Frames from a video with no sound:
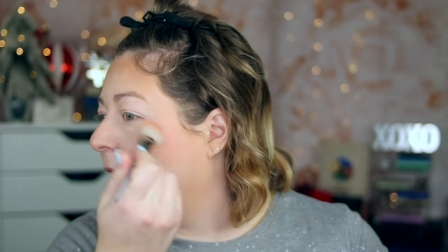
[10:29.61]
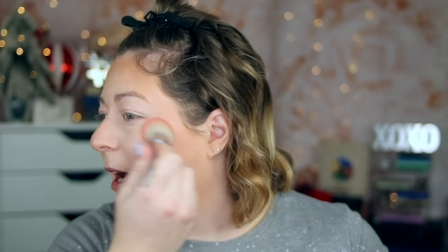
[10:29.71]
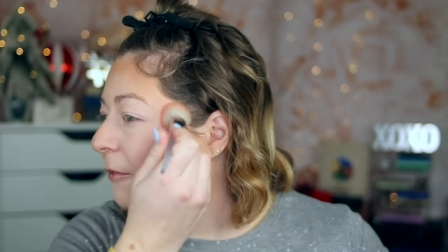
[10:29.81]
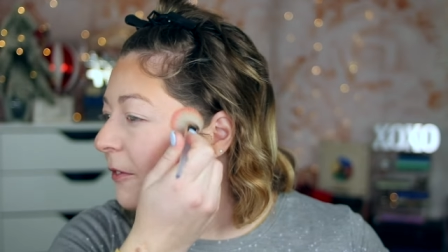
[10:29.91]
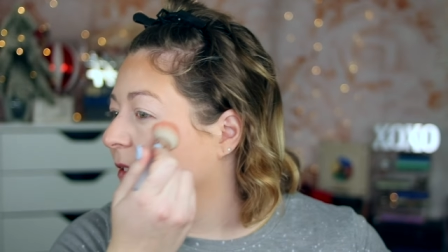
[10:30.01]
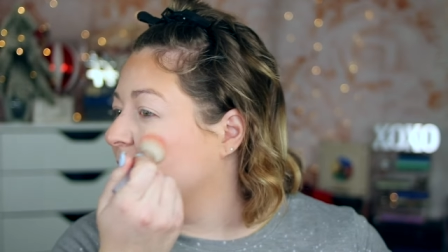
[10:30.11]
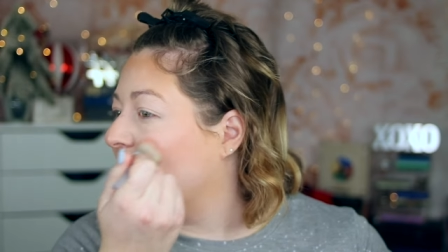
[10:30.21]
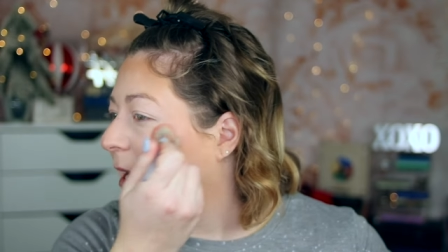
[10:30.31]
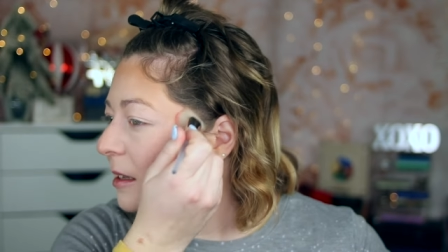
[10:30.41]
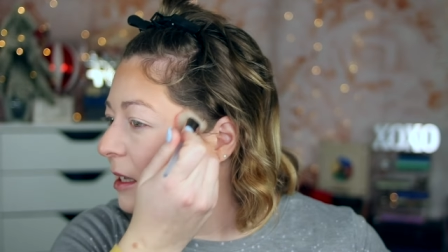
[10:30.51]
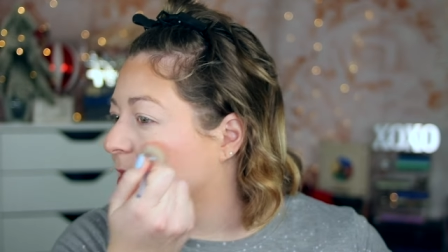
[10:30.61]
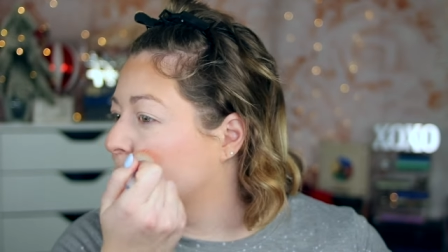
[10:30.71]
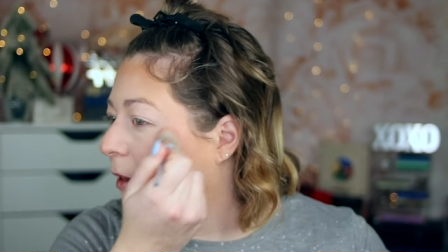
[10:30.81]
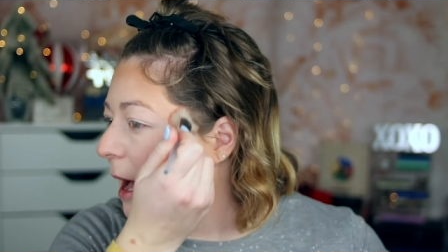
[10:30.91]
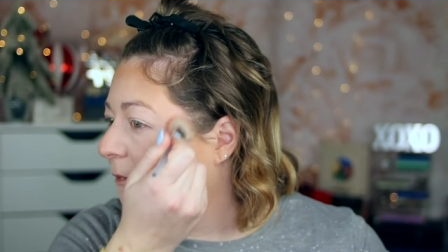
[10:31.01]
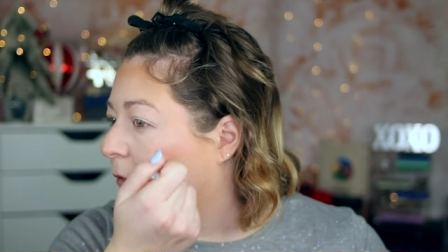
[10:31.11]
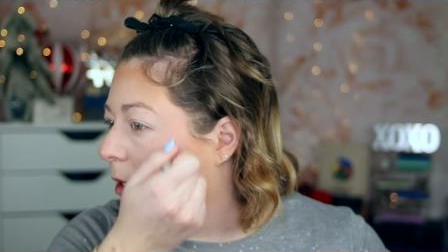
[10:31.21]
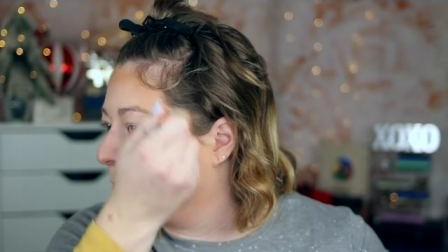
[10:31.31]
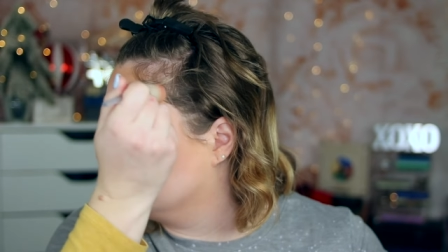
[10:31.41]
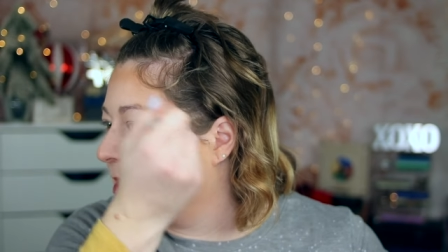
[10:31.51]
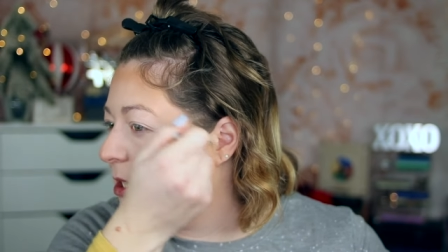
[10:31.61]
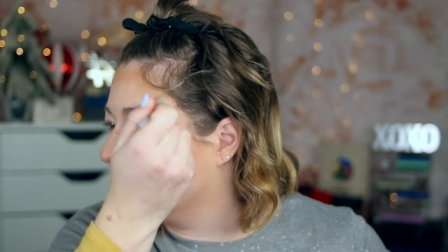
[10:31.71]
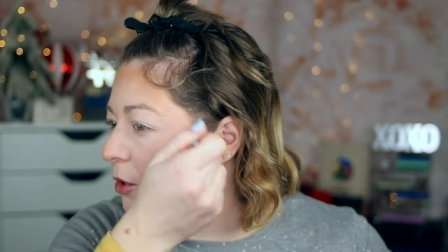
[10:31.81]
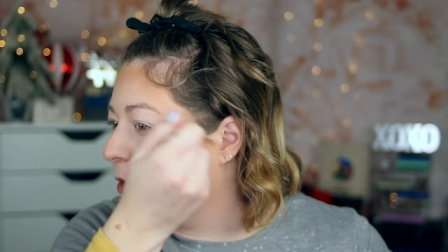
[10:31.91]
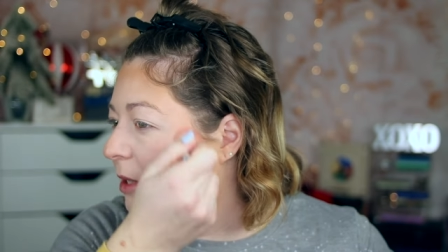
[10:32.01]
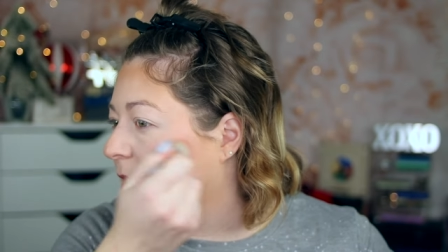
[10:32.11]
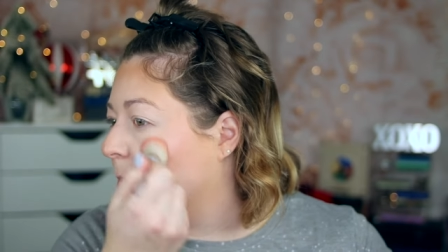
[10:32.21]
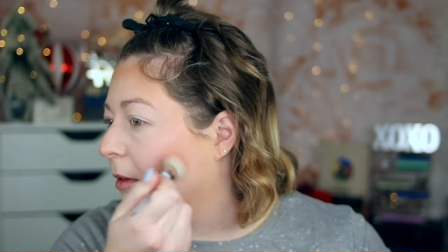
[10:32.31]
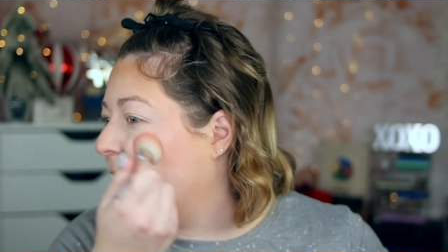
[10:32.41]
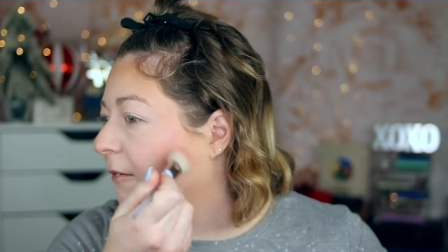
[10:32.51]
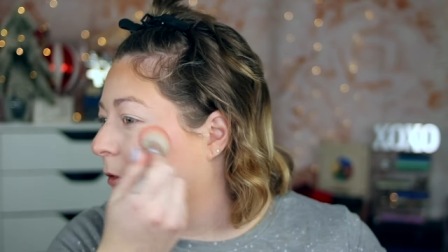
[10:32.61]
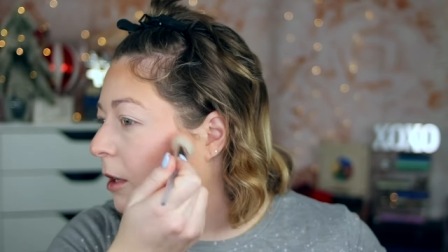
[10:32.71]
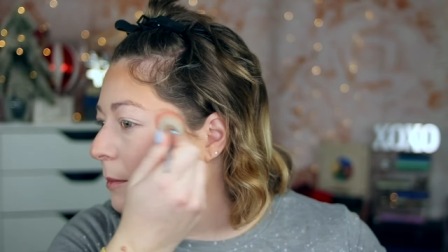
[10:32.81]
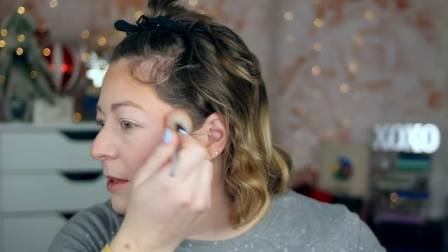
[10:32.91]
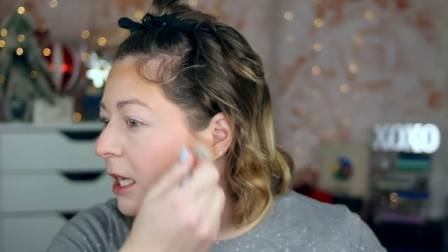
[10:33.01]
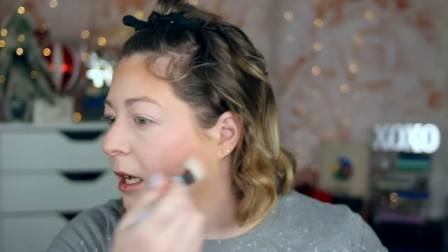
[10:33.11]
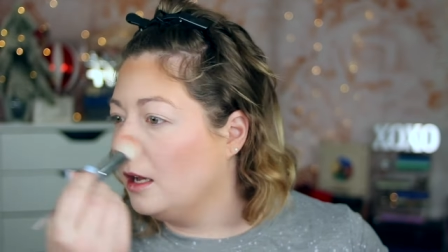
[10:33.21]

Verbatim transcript: I feel like these platforms, these social media platforms